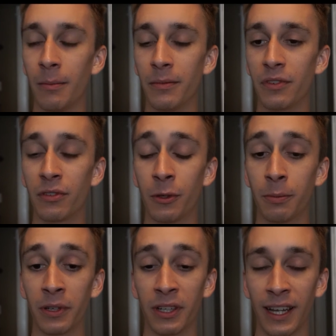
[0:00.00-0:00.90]

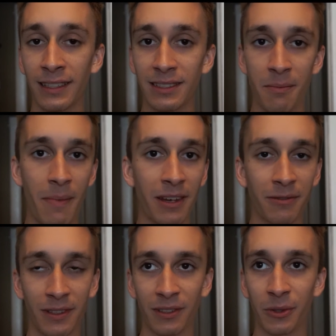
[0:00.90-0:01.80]
super into
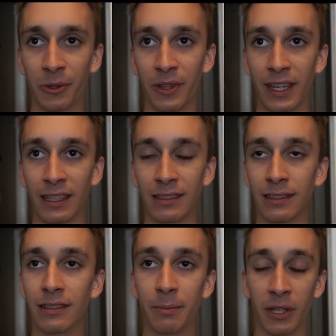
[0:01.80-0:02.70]
metaphysical things
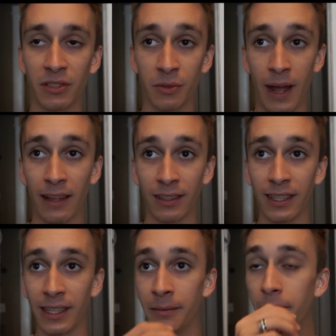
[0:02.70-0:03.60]
and
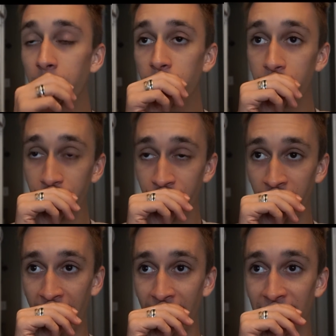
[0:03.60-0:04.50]
spirituality
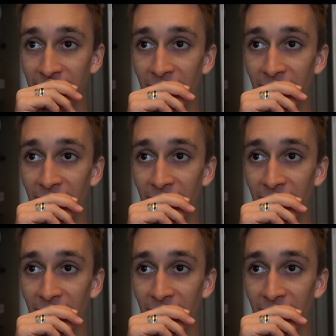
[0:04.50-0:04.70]
and